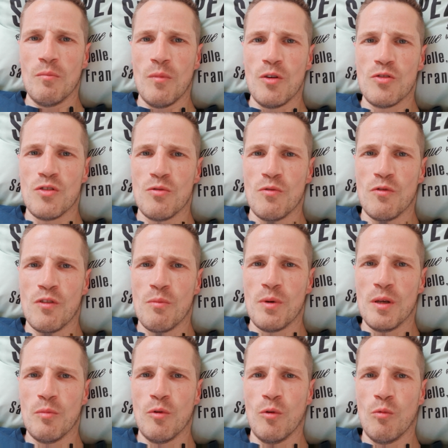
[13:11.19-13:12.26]
Most of the
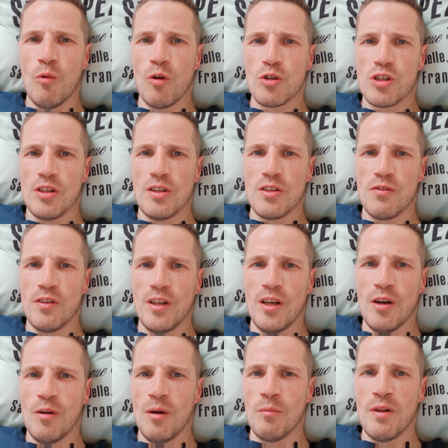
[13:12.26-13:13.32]
people watching this
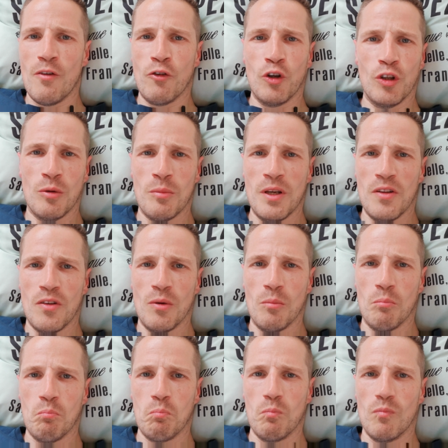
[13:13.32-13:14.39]
video, I'm never going to meet
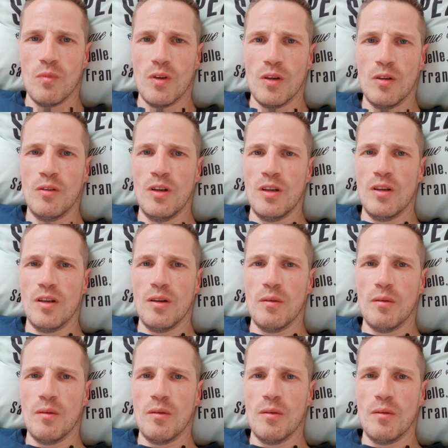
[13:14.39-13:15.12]
them, all right?